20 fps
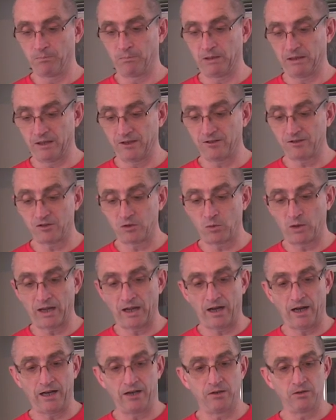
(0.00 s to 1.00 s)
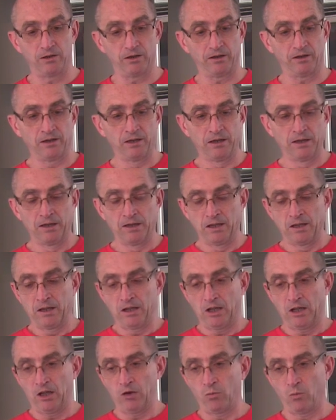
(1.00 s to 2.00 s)
But this is the way I do it.
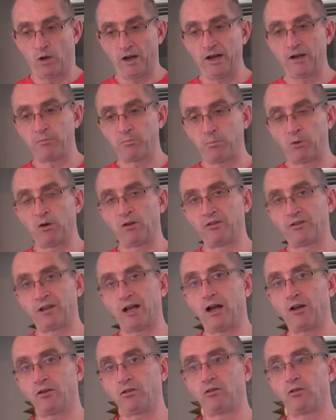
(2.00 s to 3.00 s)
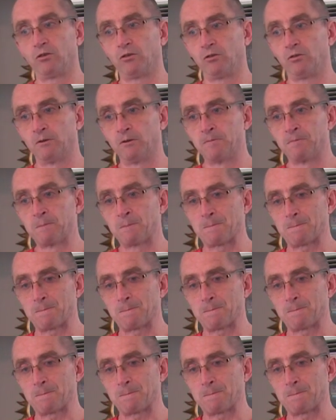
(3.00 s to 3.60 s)
And what it boils down to